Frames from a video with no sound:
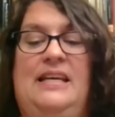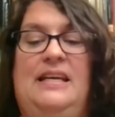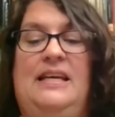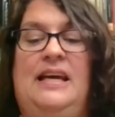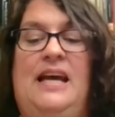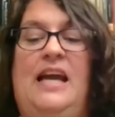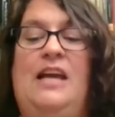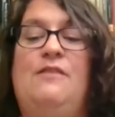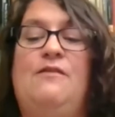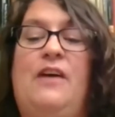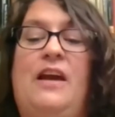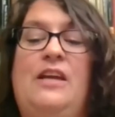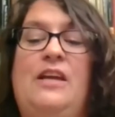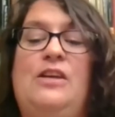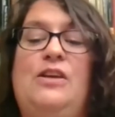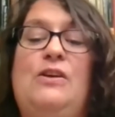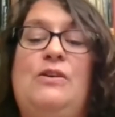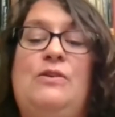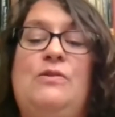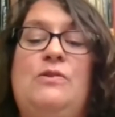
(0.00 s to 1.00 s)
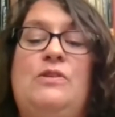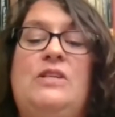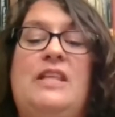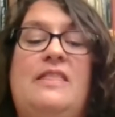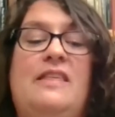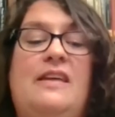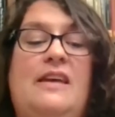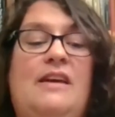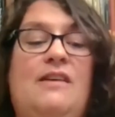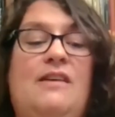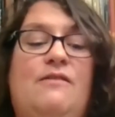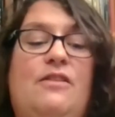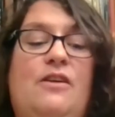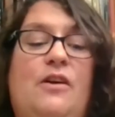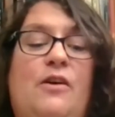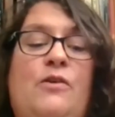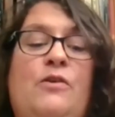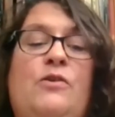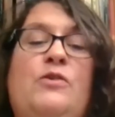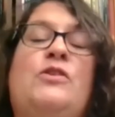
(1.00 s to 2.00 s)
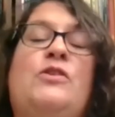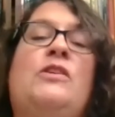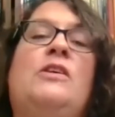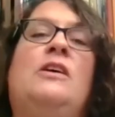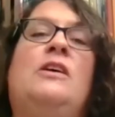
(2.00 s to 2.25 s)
I invite you to think of those